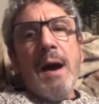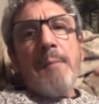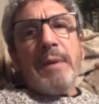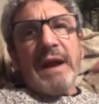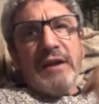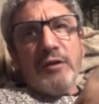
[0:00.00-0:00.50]

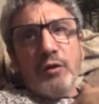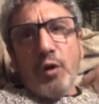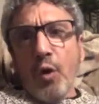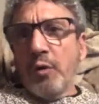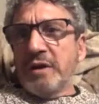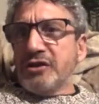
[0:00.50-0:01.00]
But I don't
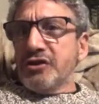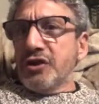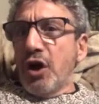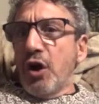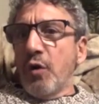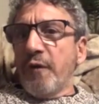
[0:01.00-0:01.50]
always
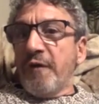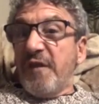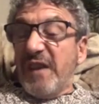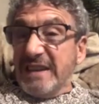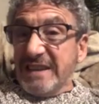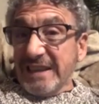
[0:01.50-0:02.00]
know
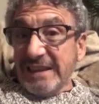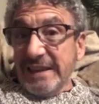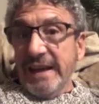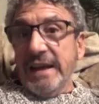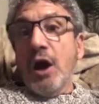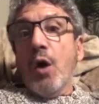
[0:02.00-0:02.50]

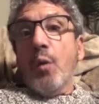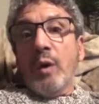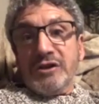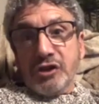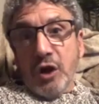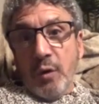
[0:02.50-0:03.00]
physically
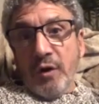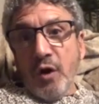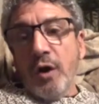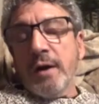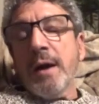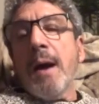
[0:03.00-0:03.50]
what's going
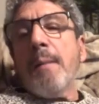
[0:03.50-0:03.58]
on.